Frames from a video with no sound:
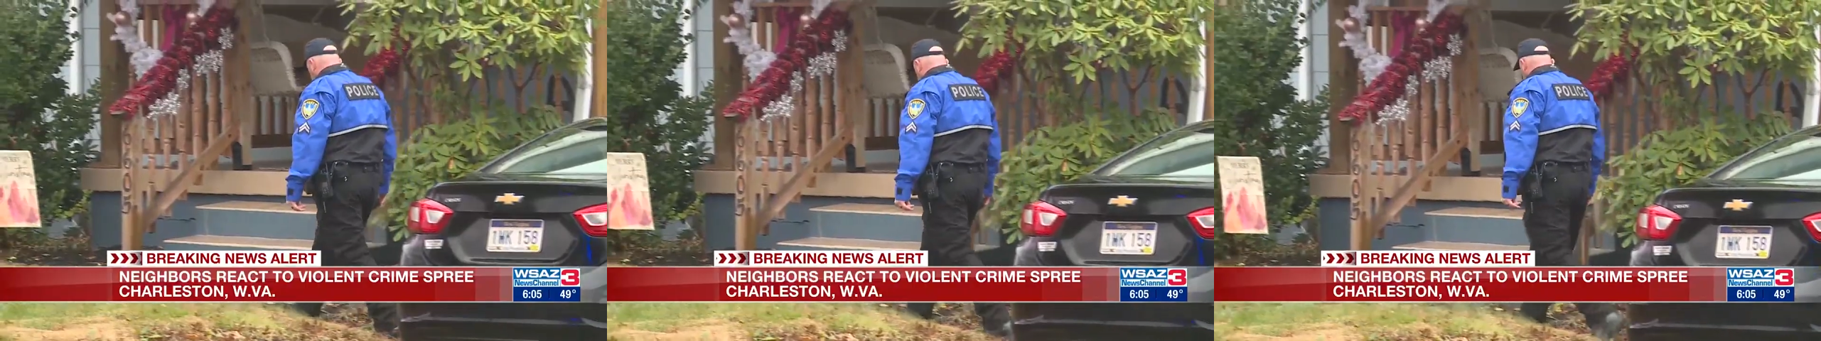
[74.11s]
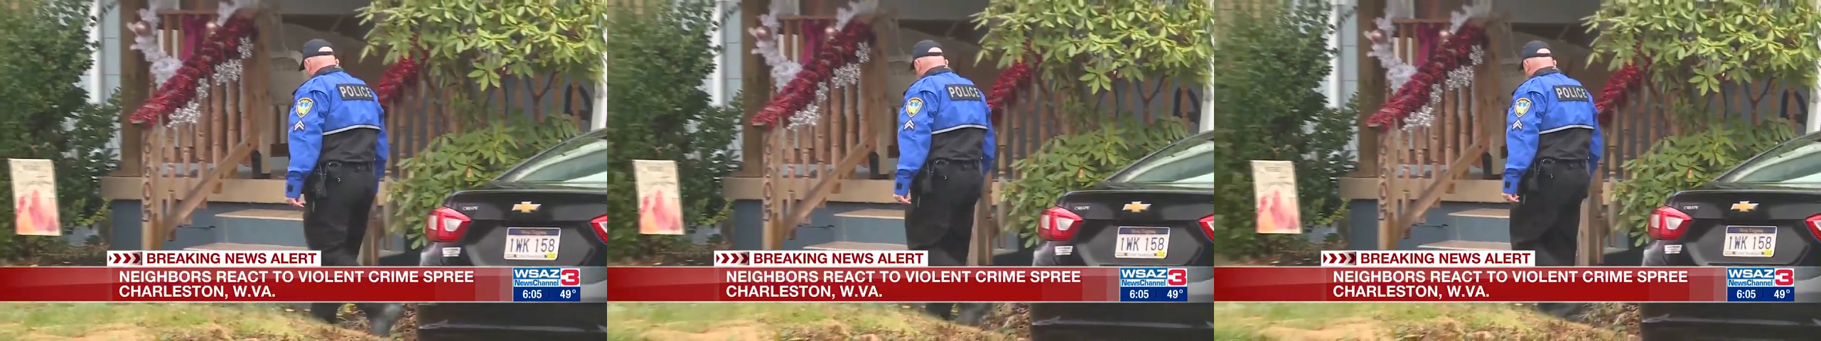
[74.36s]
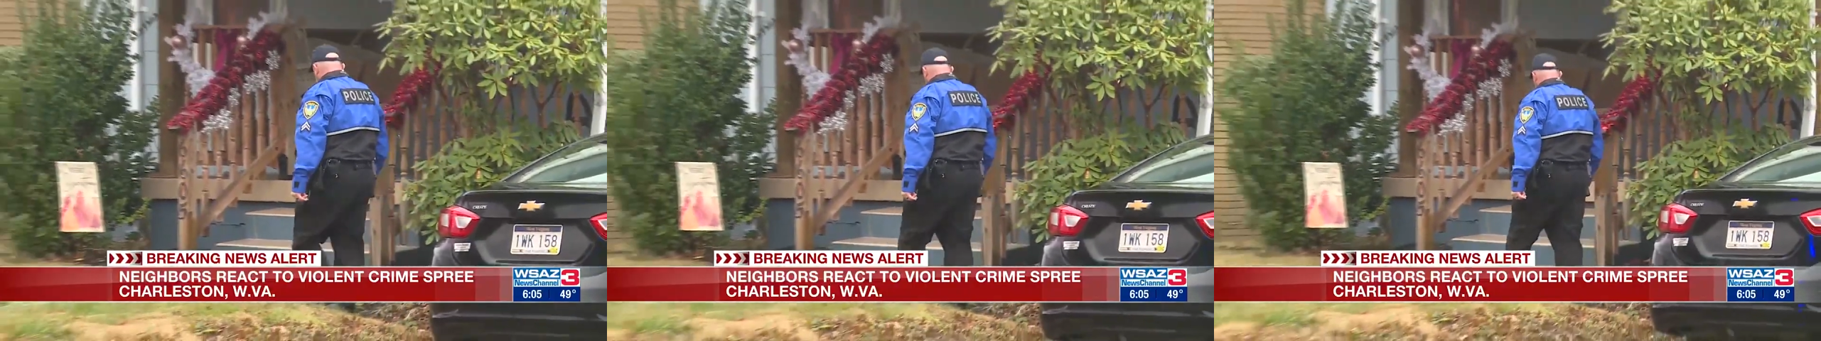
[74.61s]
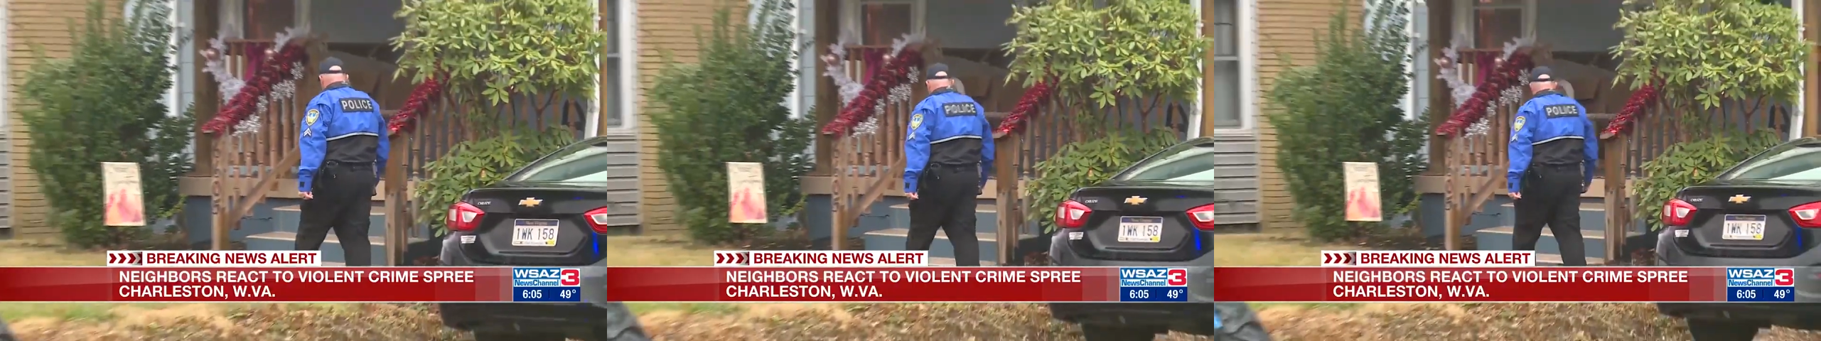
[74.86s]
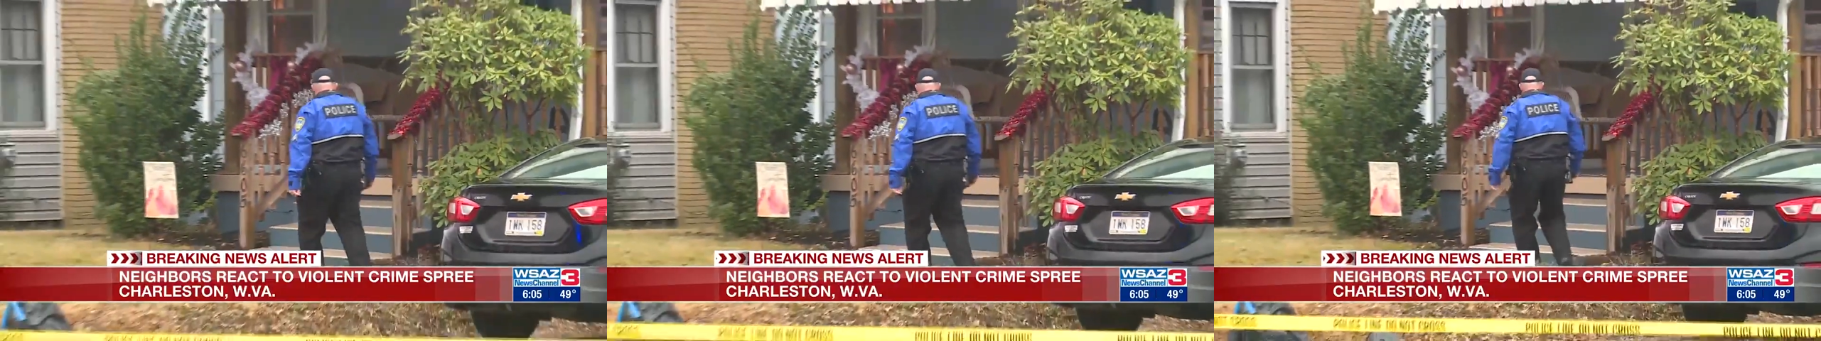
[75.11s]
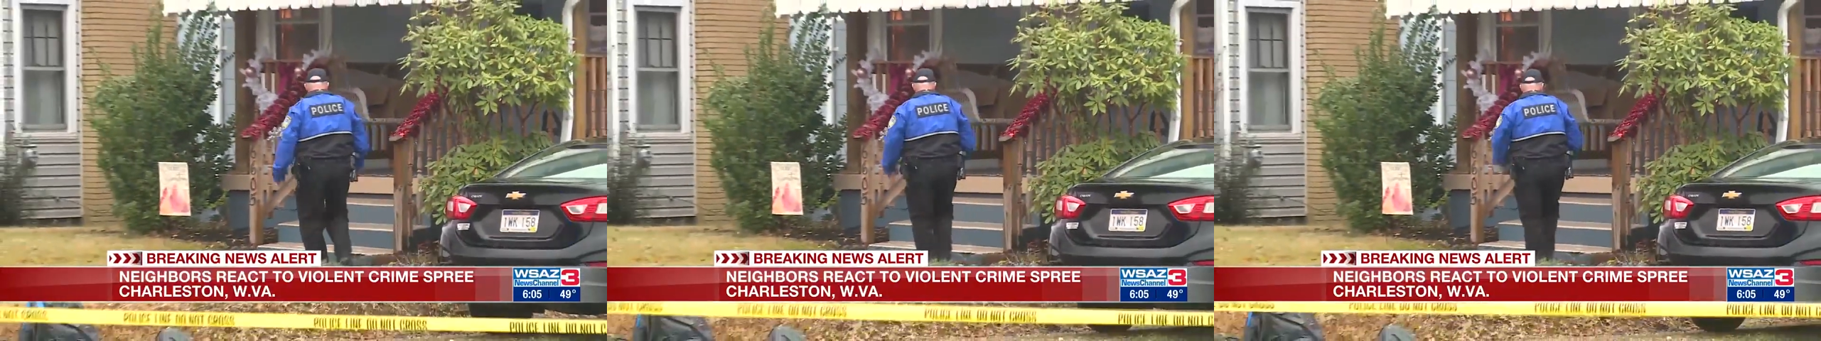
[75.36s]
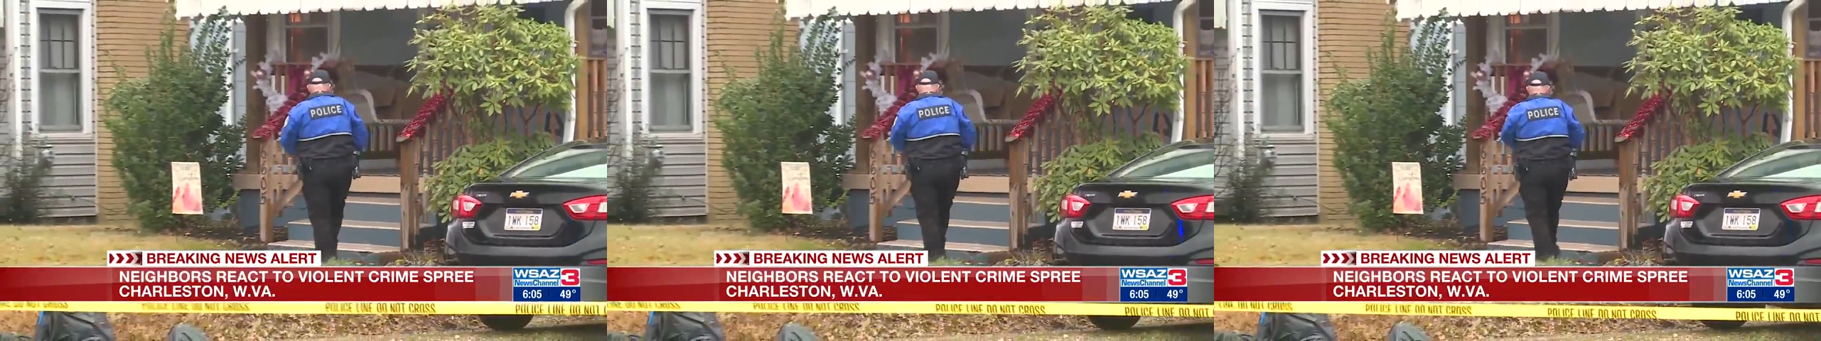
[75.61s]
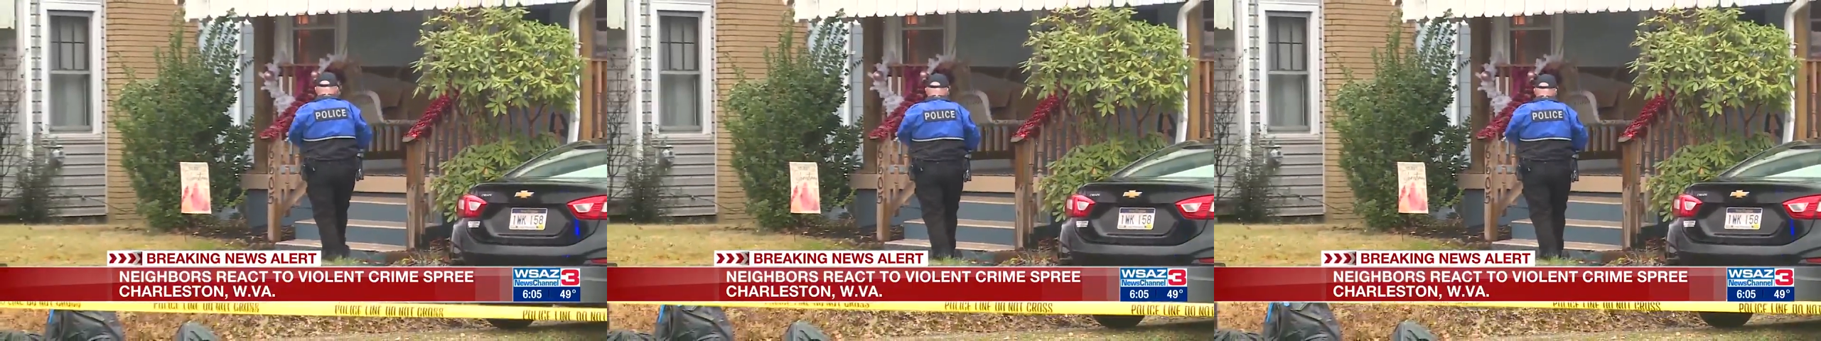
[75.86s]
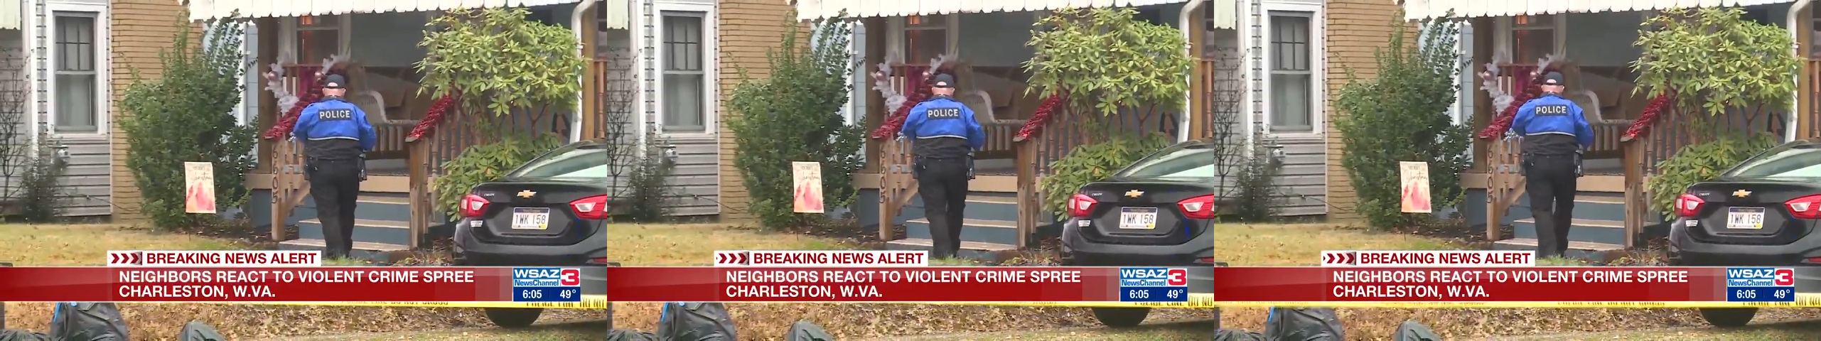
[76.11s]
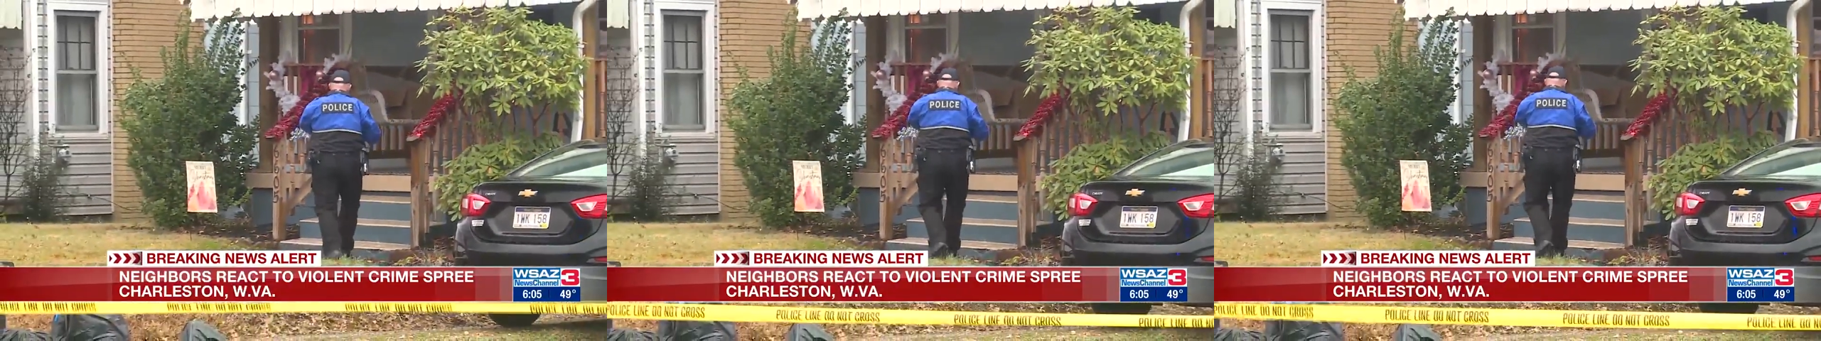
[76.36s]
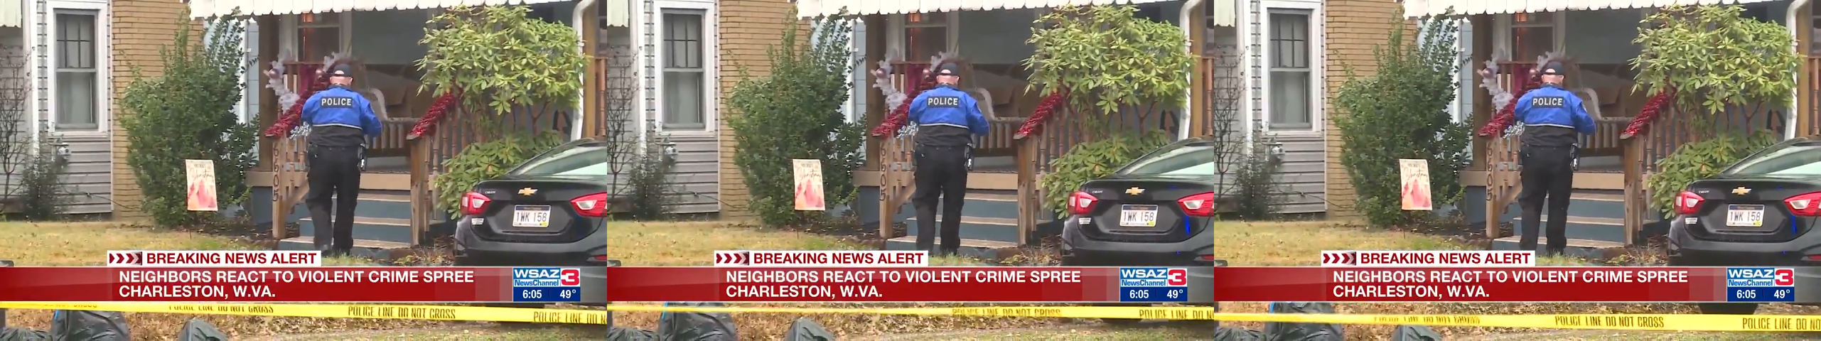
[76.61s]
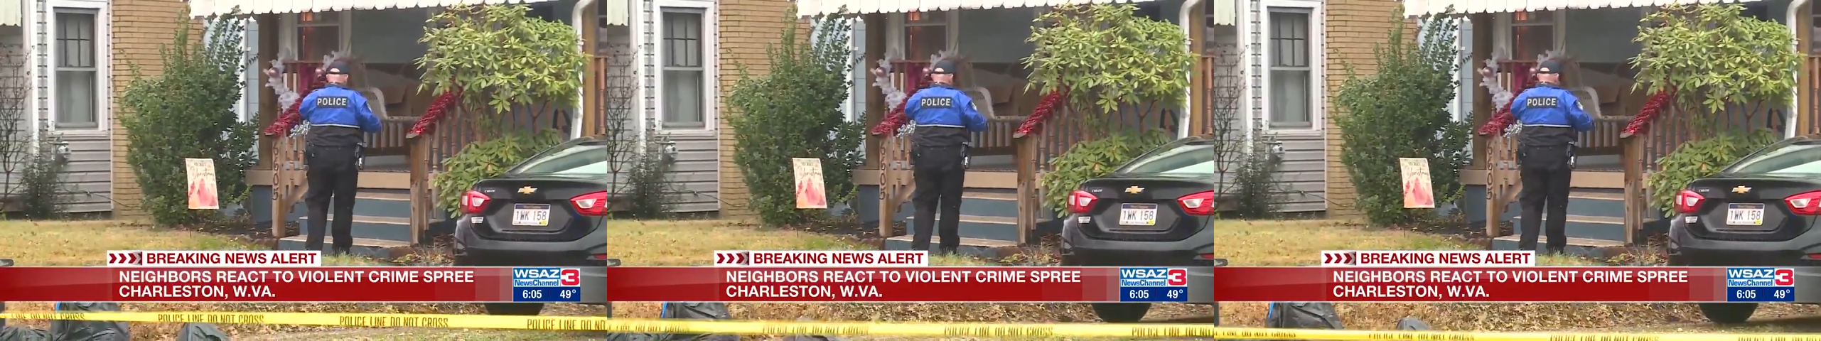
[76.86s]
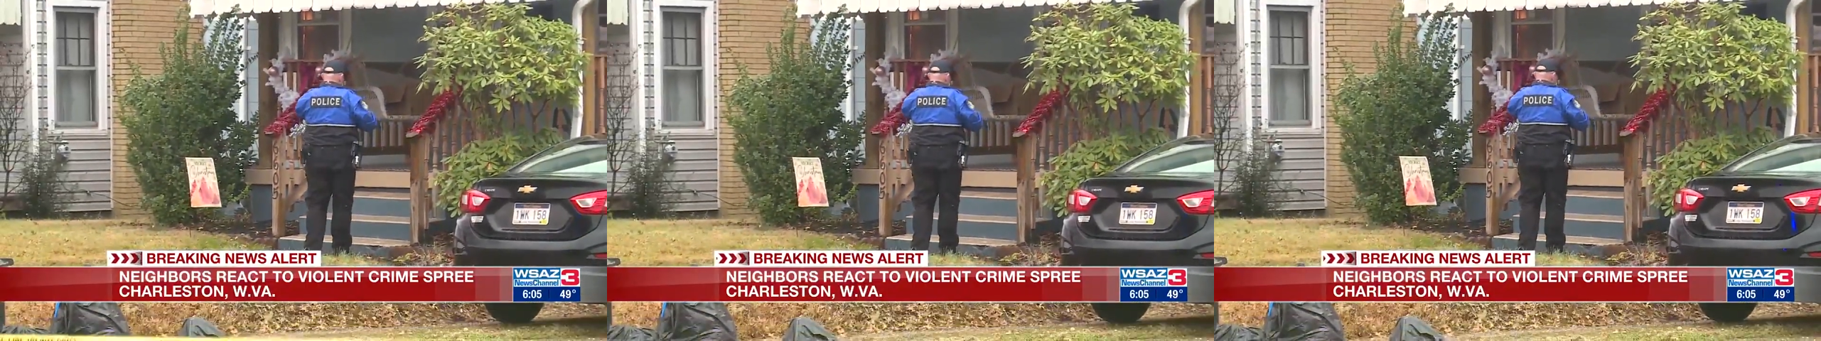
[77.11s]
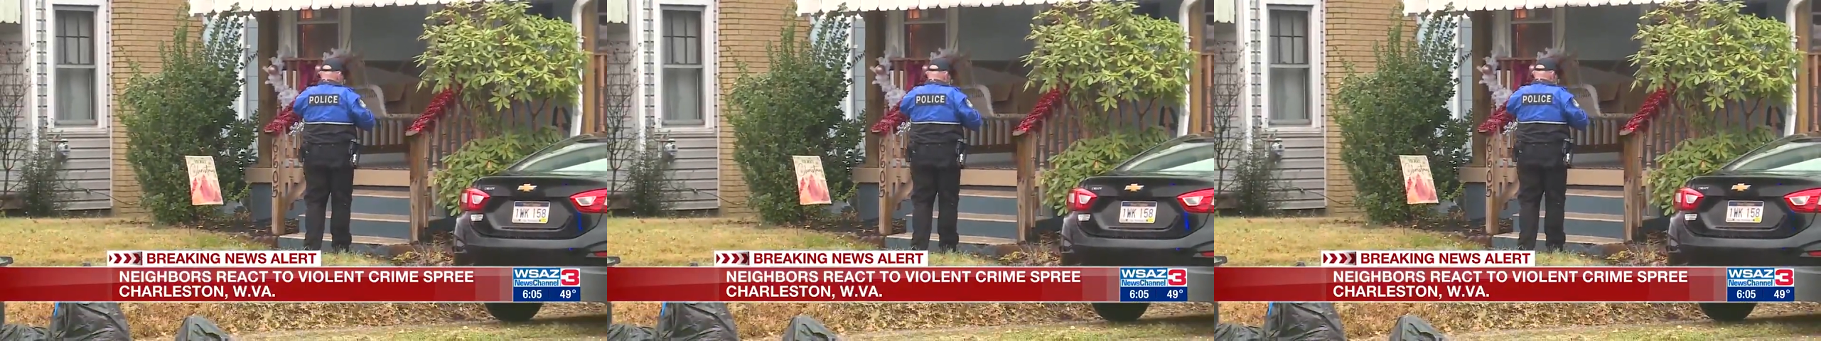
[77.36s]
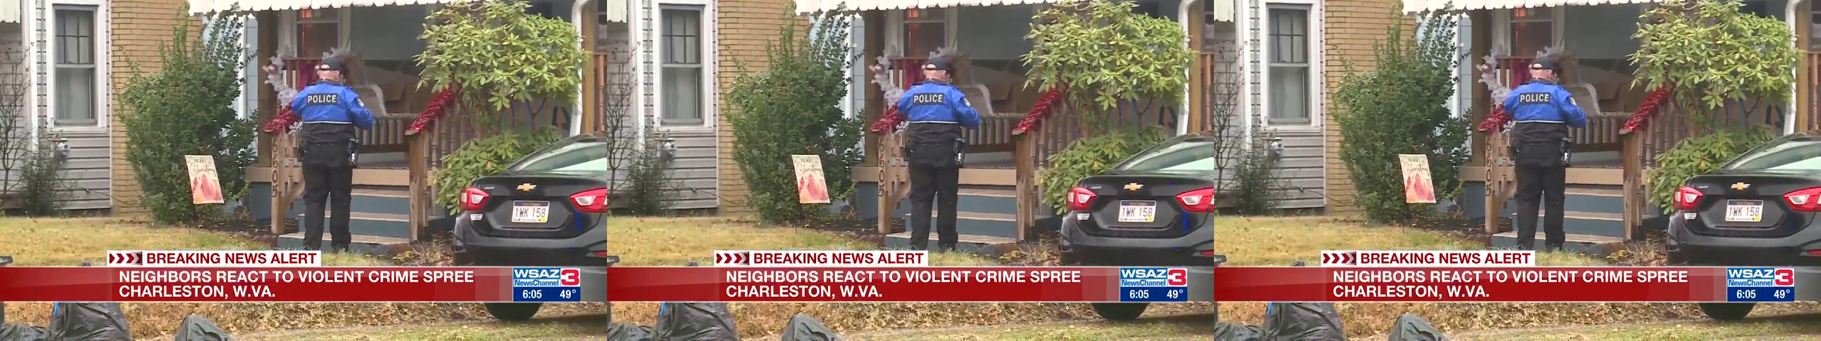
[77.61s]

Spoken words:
No face is visible, so there are no lips to read.